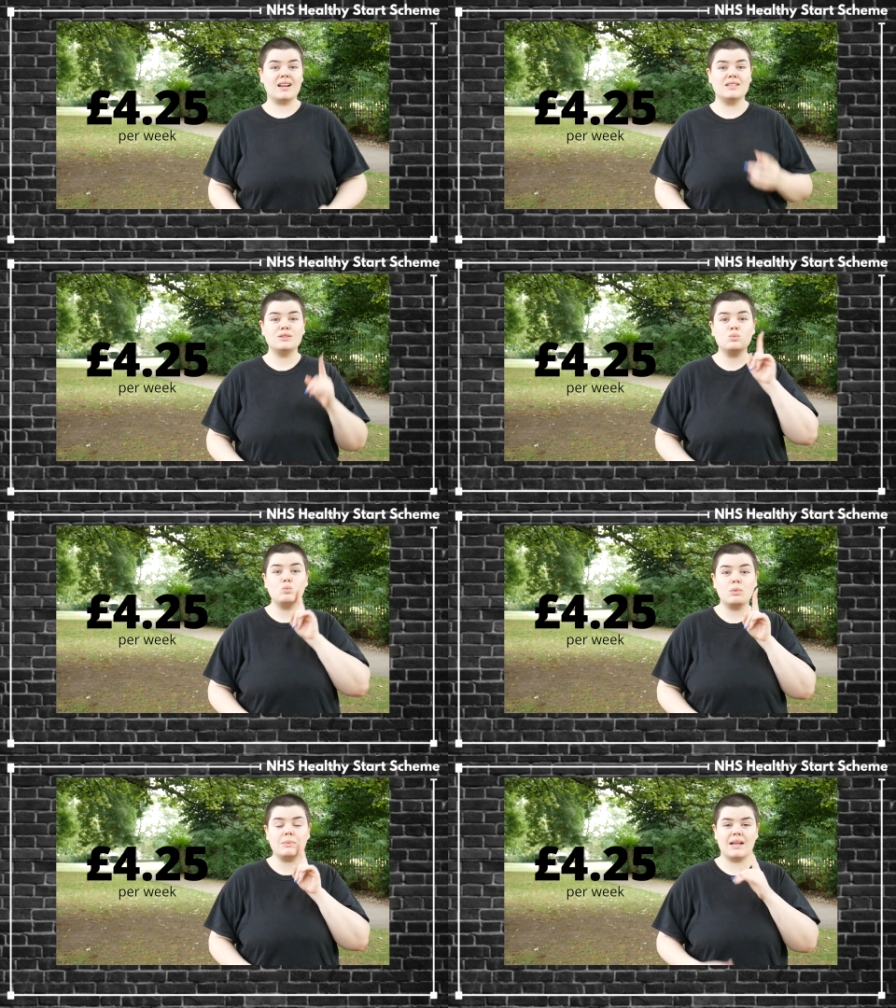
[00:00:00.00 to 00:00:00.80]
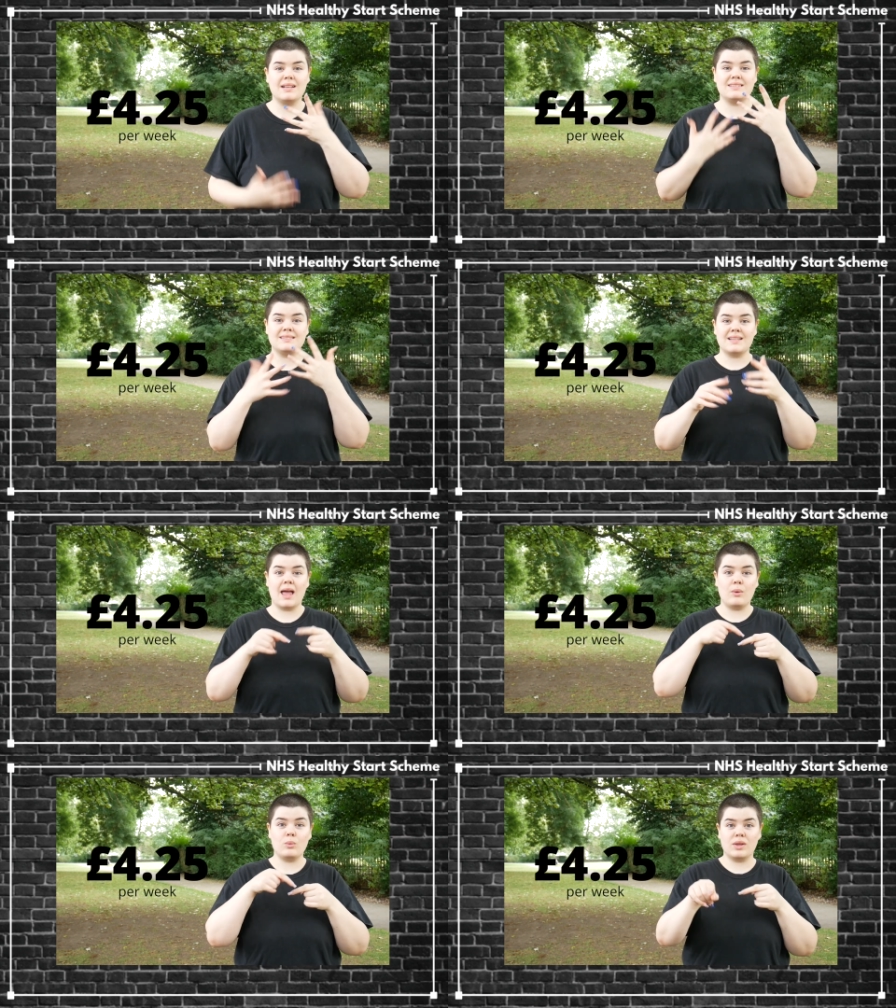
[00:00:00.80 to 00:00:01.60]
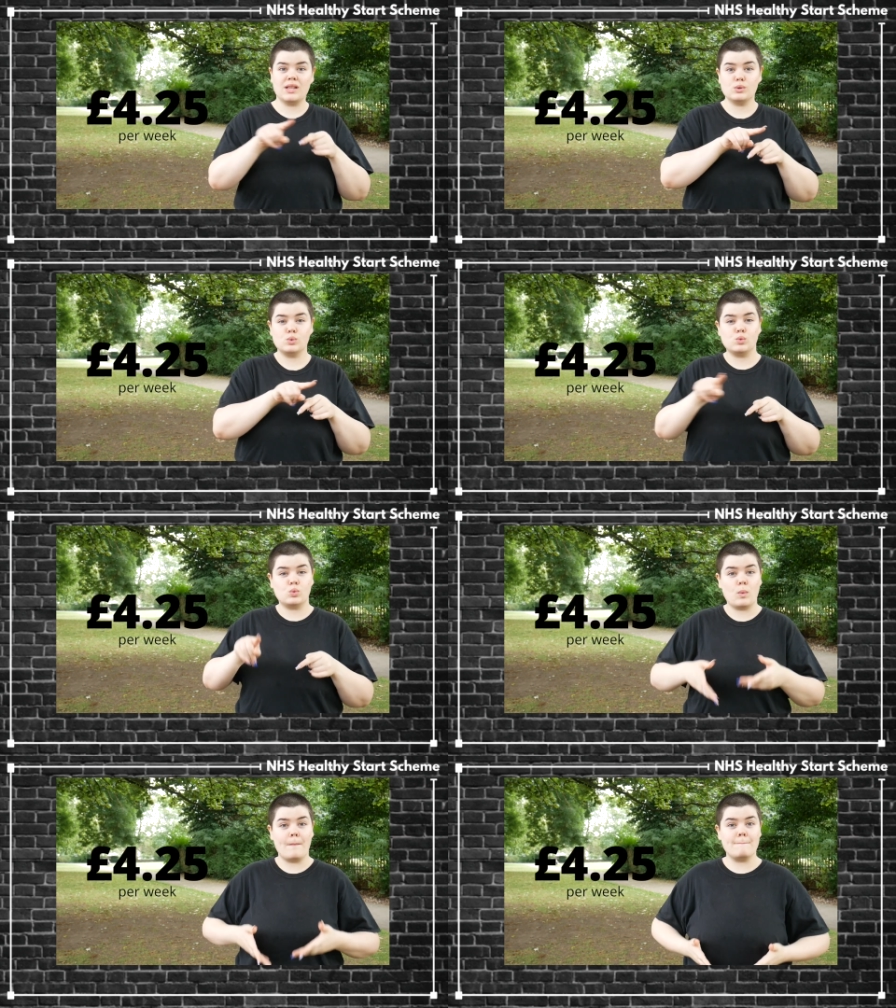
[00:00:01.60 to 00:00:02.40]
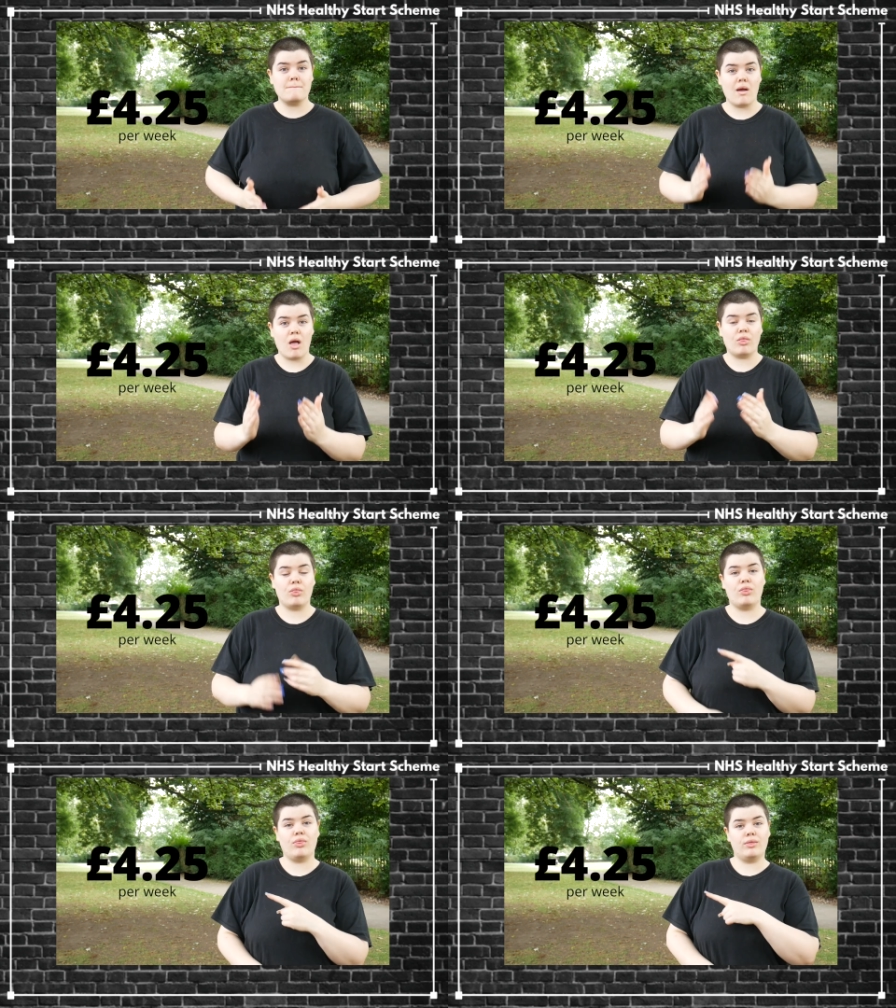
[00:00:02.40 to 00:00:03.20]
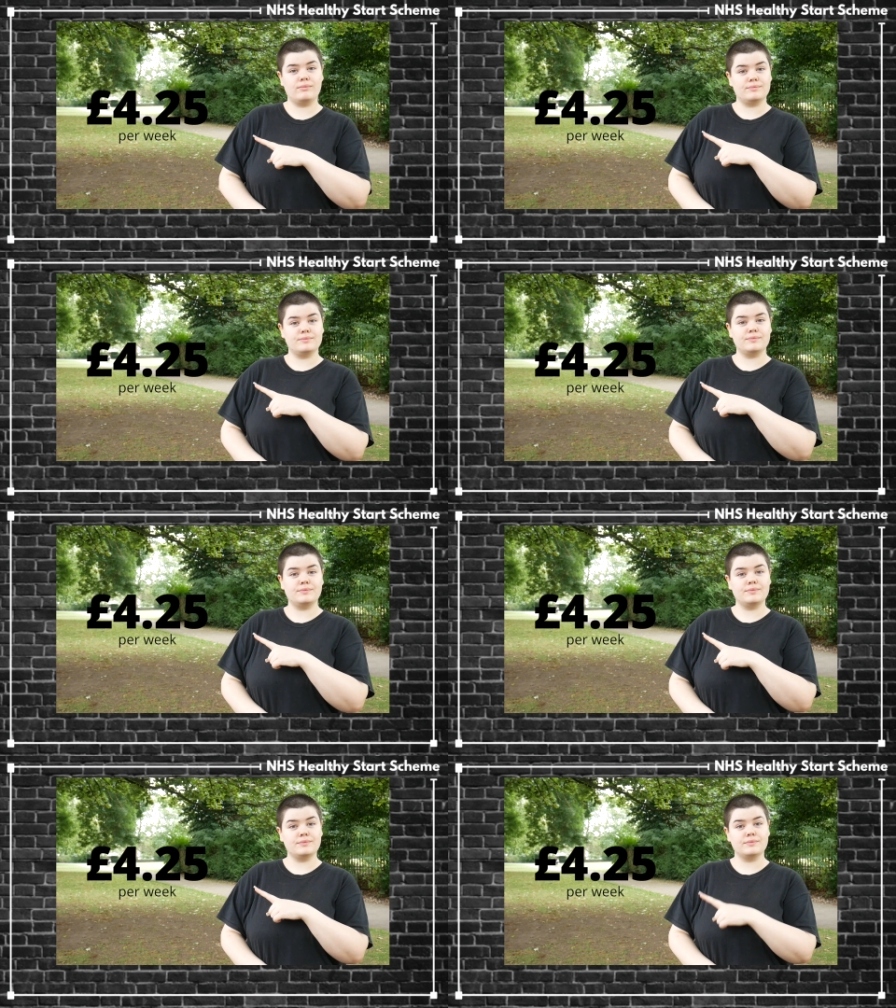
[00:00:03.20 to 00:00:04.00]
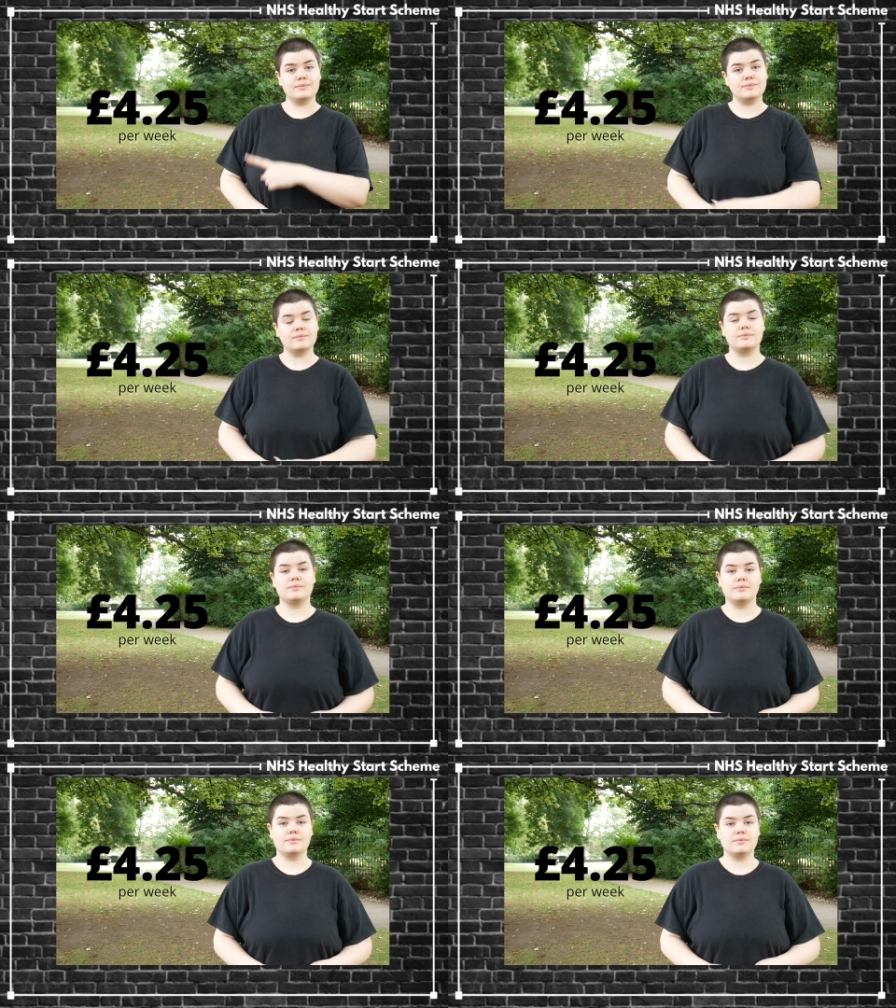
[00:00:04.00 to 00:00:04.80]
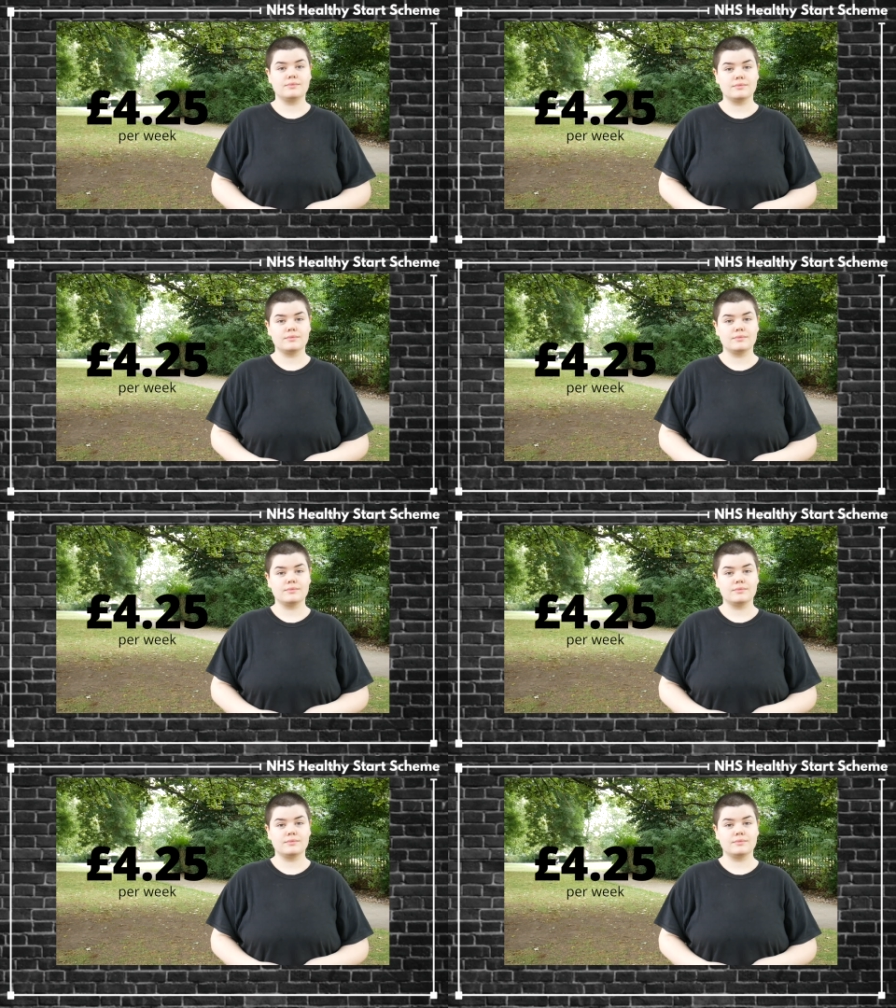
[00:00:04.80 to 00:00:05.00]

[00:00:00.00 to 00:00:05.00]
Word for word: pregnant women from 10 weeks pregnant to baby's birth, £4.25